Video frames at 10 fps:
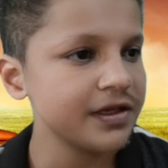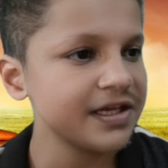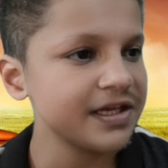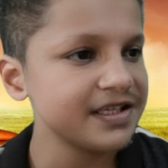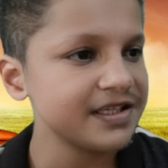
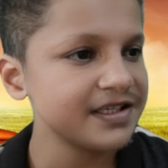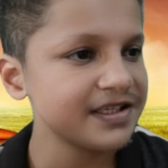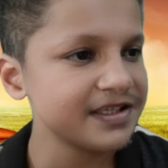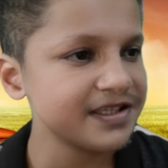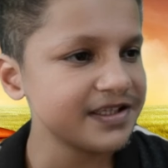
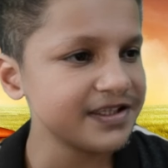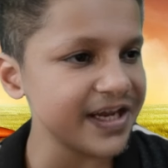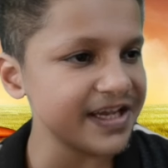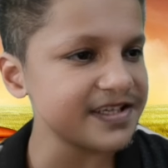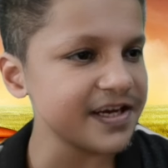
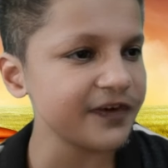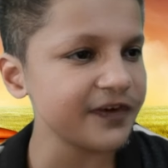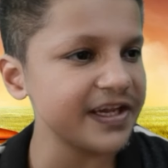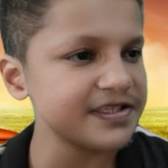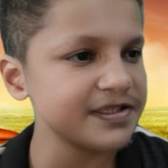Taserface
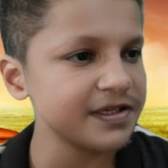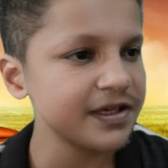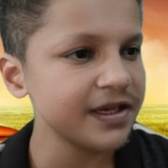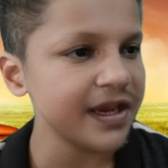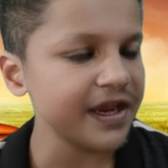and
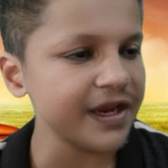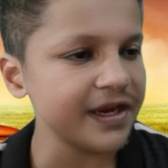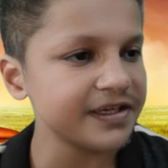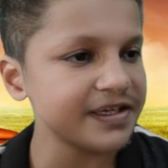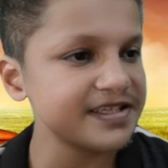his
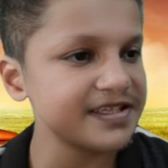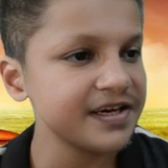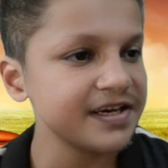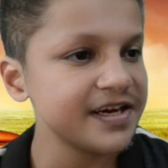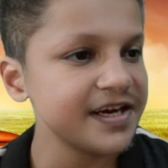
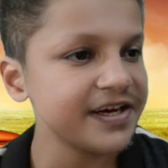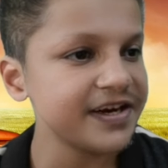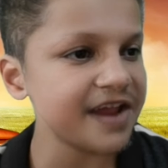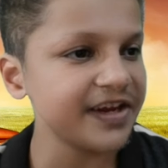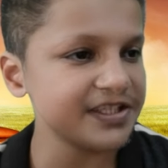Ravagers,
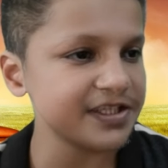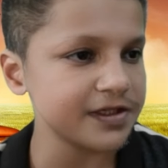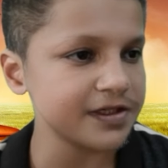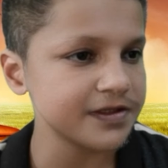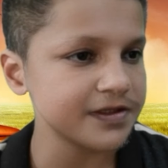
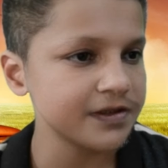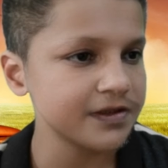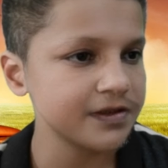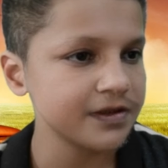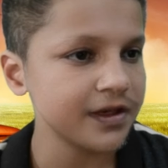another
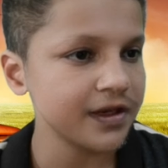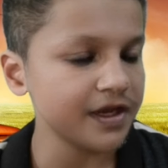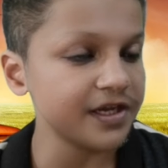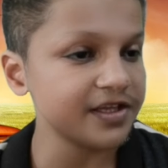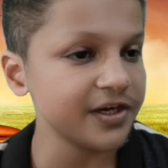new group
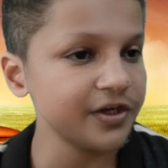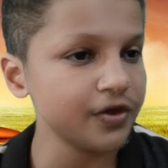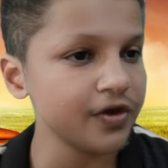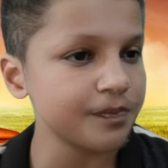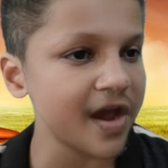of
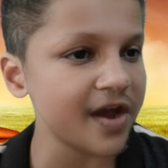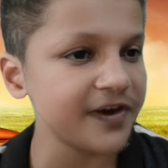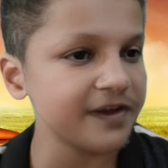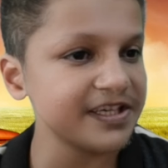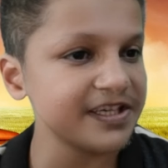Ravagers, and
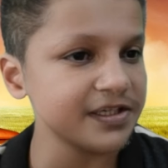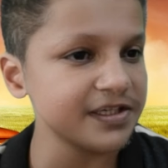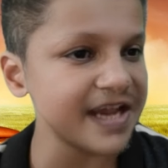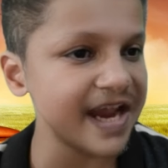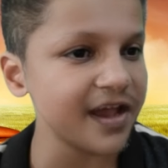of
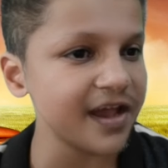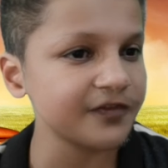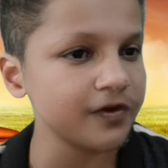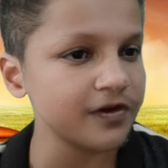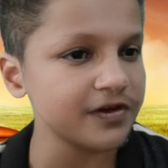course Ego
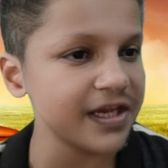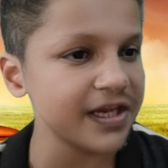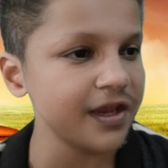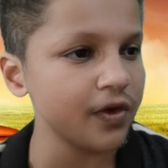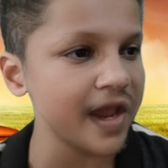and
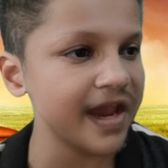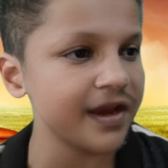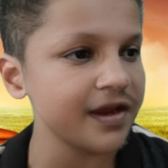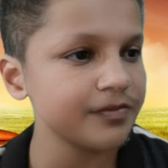Mantis.